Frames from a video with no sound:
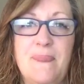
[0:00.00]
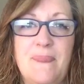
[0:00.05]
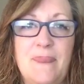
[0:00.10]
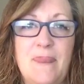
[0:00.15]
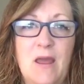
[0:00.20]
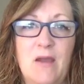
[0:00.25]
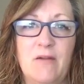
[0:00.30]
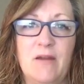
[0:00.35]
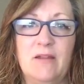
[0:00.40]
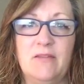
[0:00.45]

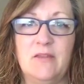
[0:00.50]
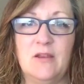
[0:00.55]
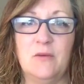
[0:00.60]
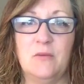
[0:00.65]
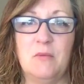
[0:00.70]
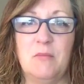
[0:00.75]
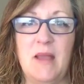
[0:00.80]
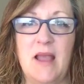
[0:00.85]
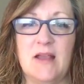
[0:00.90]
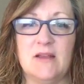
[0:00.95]
All right, there
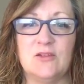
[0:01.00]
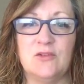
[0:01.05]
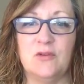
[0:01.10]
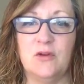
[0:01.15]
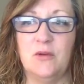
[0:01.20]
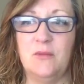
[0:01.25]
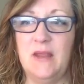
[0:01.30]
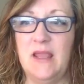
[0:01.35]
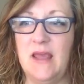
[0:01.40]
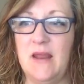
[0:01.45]
we're back. Sorry,
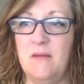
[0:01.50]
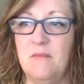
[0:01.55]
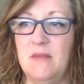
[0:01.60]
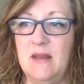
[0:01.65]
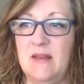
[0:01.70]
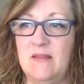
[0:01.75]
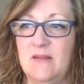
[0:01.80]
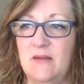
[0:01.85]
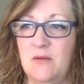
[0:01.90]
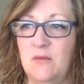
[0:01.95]
we had a
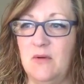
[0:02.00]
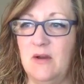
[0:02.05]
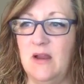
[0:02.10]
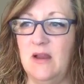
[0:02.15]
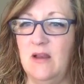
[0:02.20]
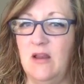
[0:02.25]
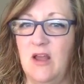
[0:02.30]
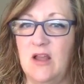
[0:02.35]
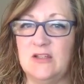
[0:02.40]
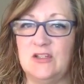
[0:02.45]
minute there where I
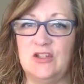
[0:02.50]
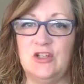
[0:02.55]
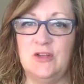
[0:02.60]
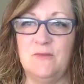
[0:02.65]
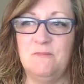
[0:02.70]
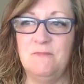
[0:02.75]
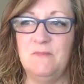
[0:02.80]
lost you.